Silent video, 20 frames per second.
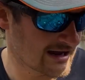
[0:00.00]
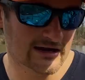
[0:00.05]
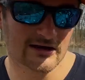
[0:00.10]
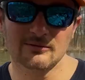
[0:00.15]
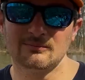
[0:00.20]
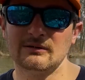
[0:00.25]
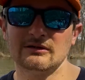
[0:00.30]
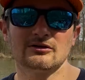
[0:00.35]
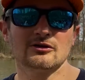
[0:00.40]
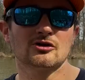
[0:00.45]
It
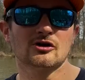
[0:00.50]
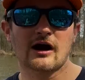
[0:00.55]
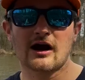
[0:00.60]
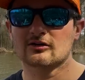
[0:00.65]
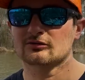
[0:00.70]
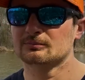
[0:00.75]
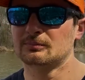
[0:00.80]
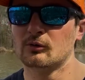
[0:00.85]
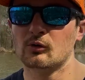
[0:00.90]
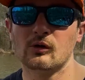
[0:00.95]
could be the
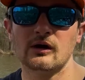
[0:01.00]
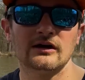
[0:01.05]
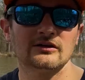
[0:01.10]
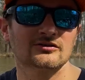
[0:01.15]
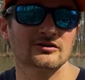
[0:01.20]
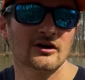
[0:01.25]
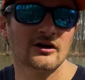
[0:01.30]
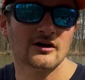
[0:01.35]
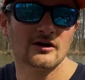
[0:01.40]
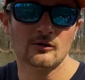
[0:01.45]
grass
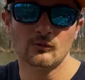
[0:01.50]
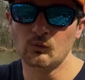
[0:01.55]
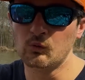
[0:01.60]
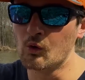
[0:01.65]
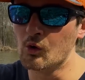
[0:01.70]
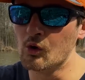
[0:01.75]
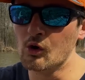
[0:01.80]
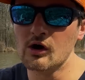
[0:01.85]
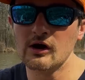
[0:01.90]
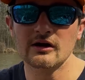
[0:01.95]
points,
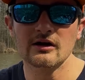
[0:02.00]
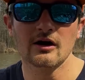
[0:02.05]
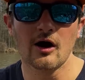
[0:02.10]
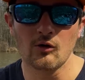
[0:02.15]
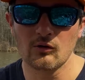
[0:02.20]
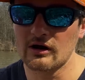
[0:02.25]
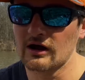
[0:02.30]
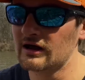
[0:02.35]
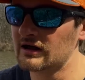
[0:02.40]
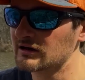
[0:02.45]
wood,
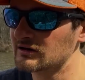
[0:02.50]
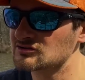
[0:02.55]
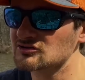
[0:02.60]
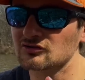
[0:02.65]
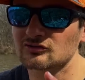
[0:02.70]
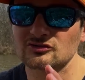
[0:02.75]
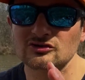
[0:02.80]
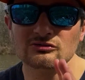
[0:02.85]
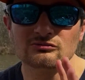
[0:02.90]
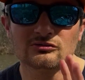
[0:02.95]
okay?
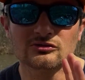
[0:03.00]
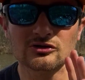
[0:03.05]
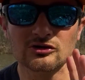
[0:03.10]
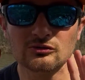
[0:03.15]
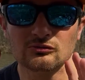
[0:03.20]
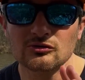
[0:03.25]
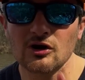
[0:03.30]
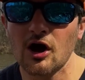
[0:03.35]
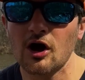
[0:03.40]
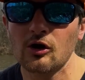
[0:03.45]
Just you
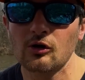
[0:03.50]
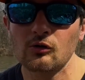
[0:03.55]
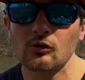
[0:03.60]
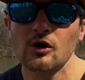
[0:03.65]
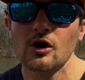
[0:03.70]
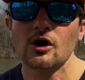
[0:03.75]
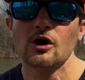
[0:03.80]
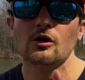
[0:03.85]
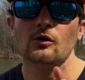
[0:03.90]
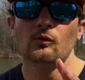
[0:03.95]
know
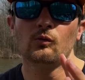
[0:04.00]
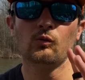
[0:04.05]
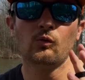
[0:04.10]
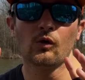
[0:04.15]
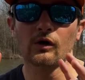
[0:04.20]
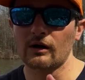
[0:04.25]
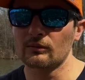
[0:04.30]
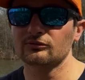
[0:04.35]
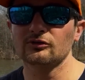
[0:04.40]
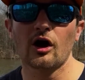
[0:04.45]

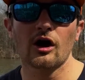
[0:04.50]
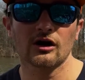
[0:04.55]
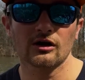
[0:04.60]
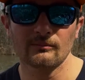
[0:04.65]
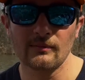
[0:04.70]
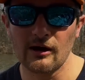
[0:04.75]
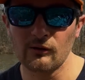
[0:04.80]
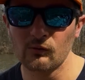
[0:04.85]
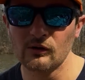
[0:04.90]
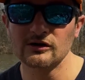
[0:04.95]
what I'm talking
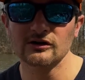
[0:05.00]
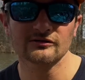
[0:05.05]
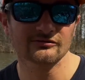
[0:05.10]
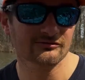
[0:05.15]
about when you're